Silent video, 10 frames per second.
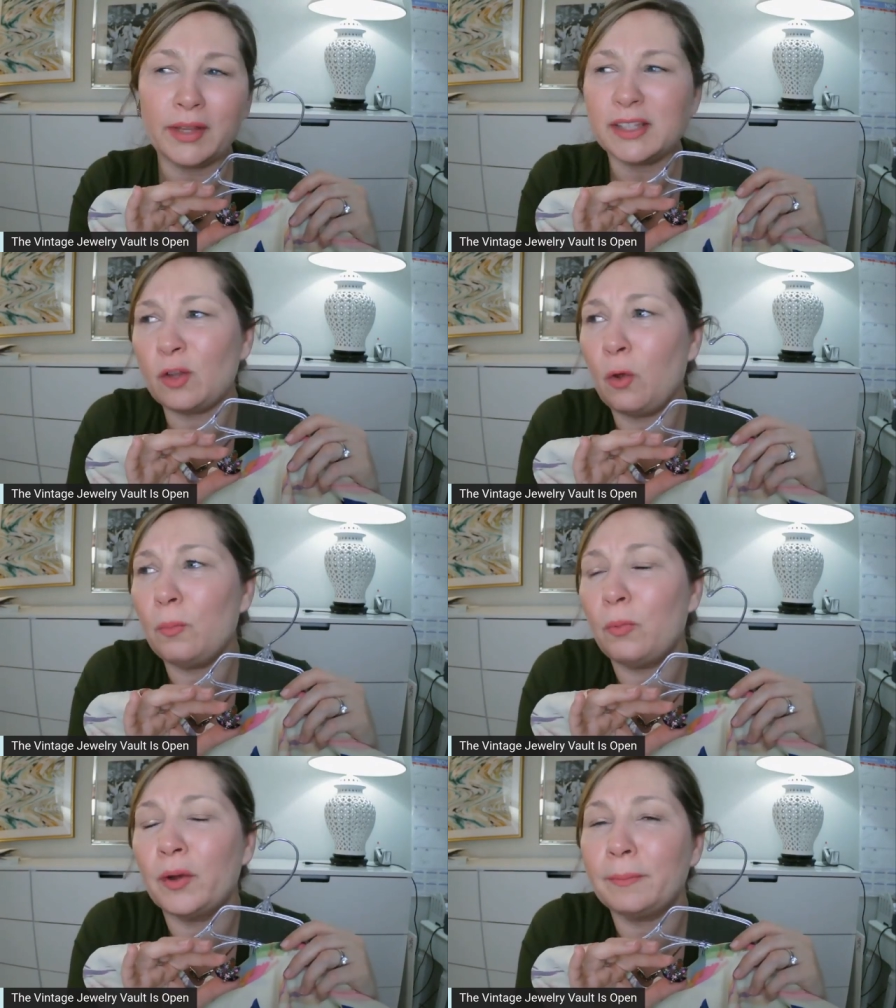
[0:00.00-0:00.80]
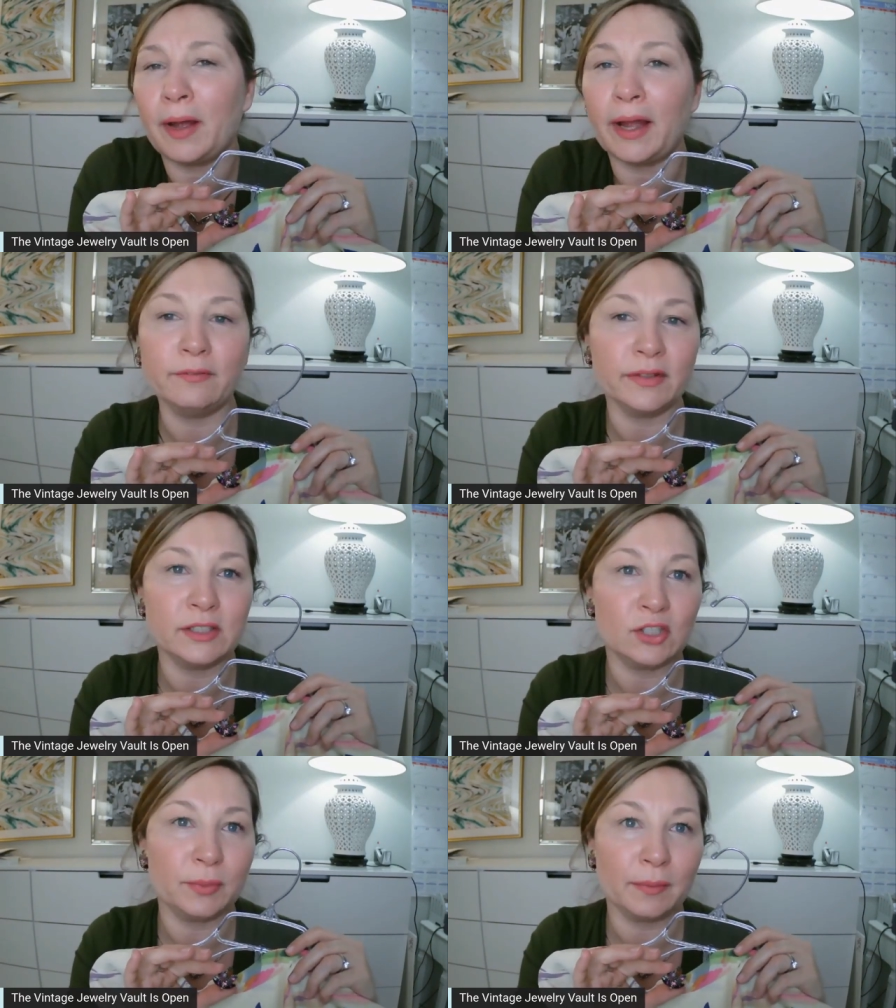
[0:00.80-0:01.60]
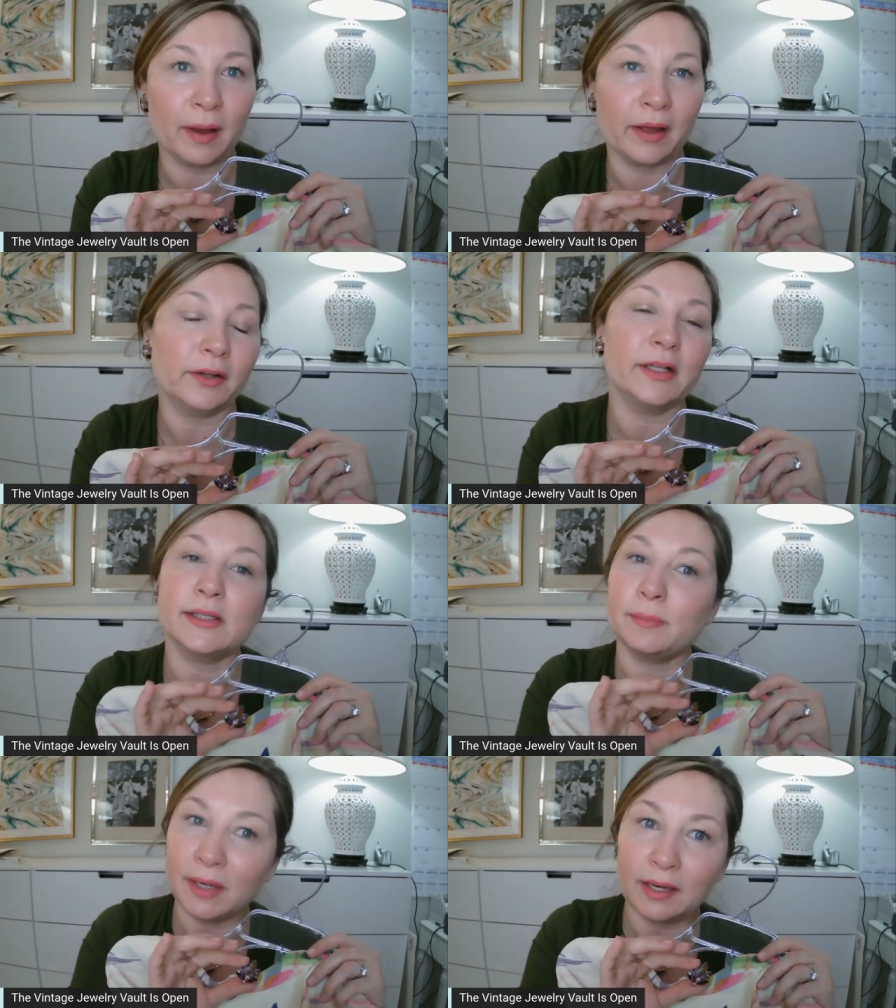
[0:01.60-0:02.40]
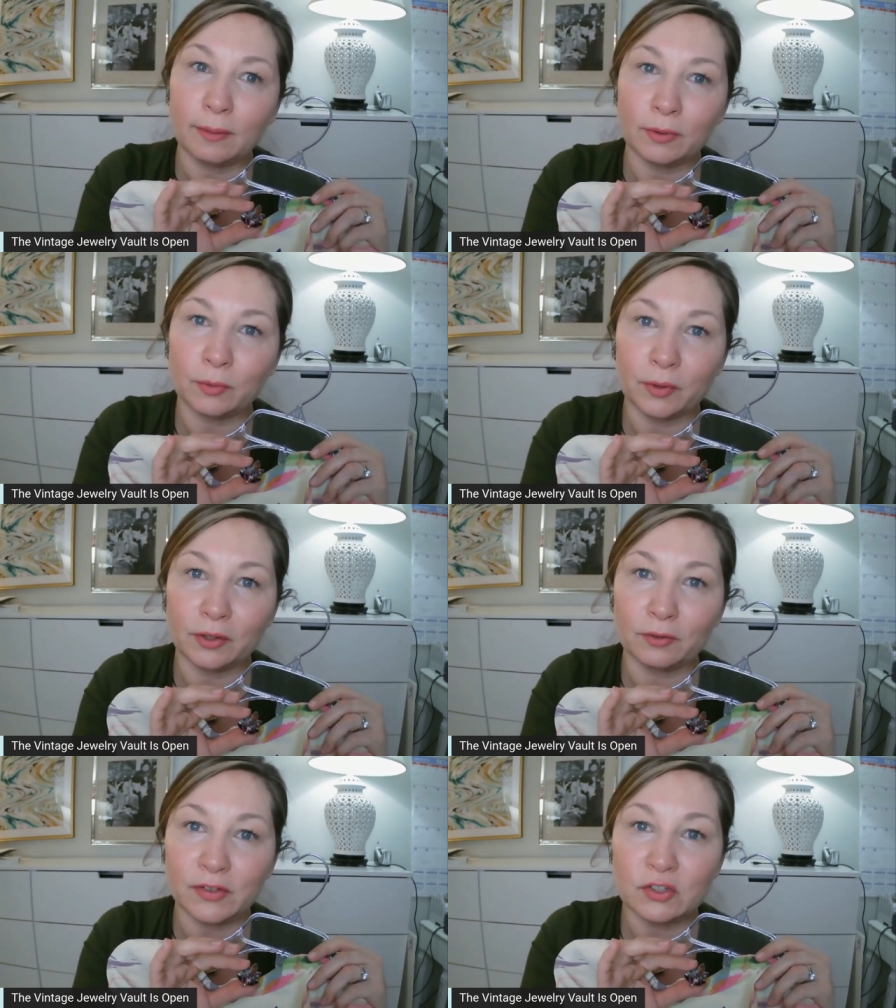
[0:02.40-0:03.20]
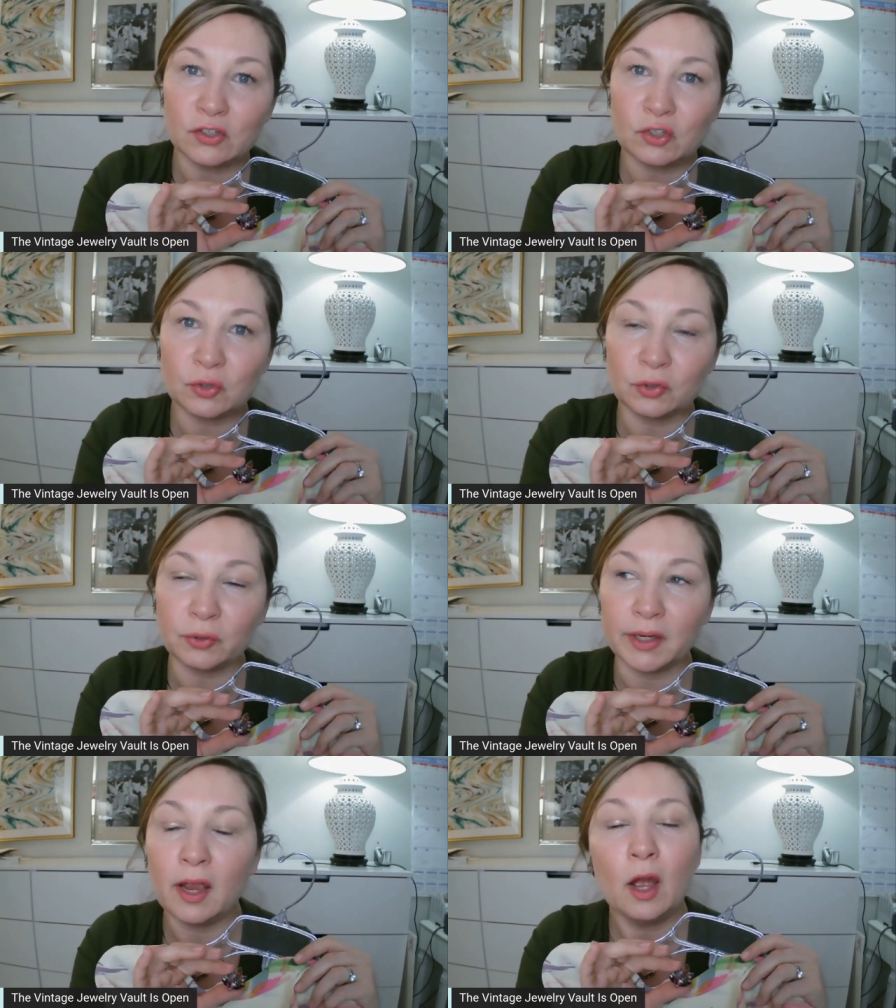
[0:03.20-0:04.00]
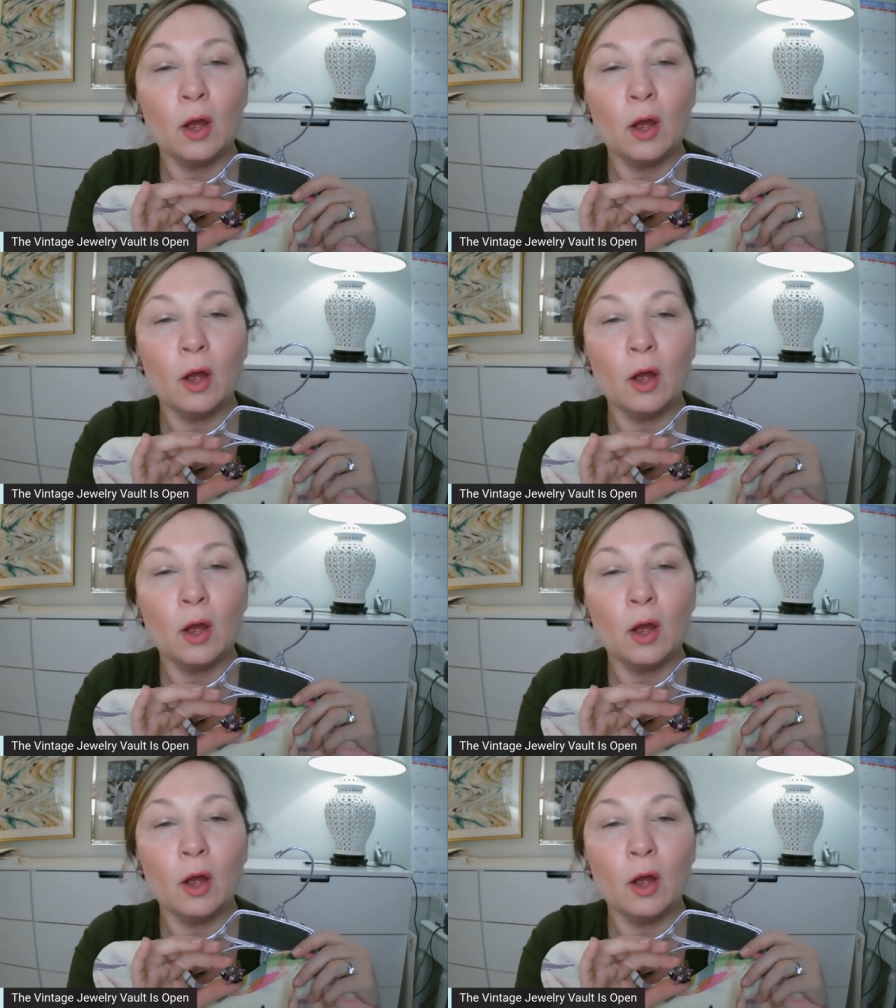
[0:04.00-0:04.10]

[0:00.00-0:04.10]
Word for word: That's the whole point behind Vintage Meet Modern. It's being able to wear your vintage jewelry